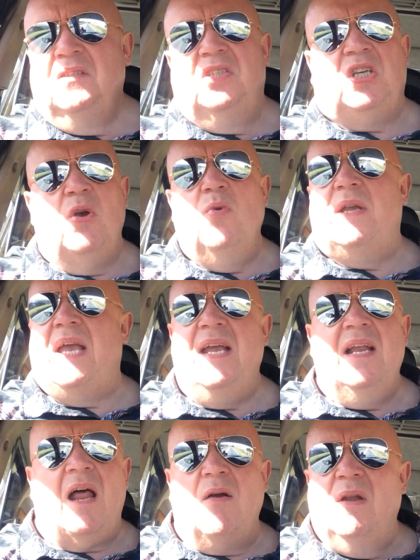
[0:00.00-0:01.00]
2
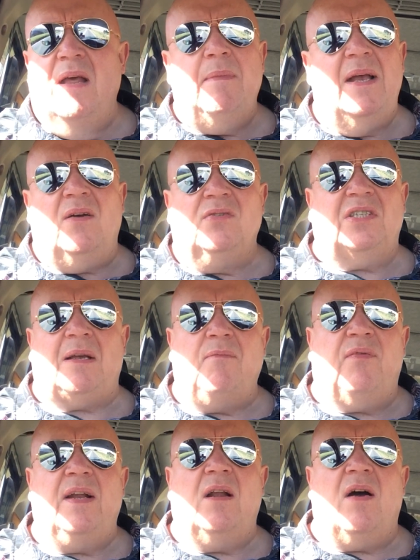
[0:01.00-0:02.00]
kilo limit or
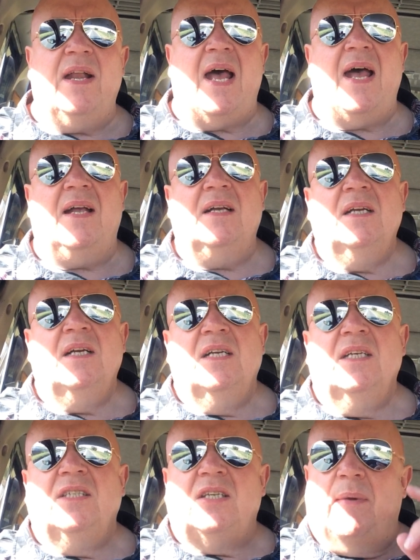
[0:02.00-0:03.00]
something like that.
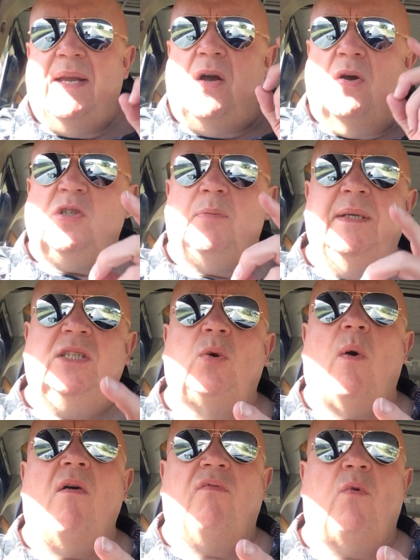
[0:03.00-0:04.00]
So it cost me
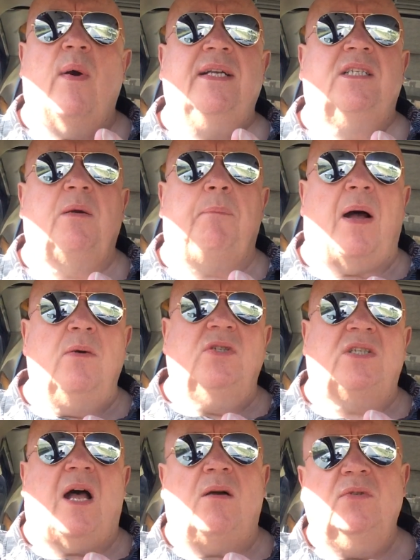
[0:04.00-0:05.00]
12 quid to
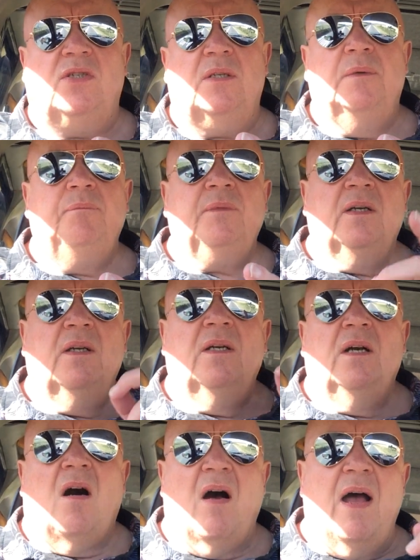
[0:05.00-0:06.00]
post those.
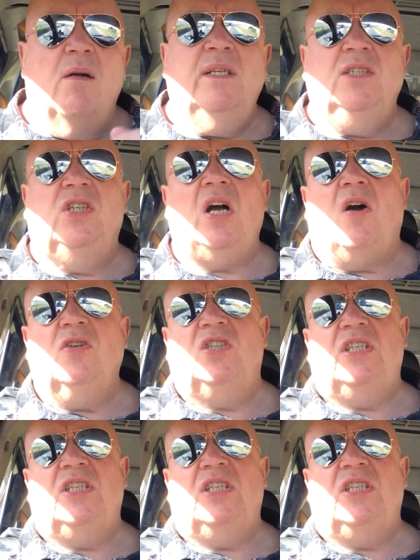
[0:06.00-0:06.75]
I only charged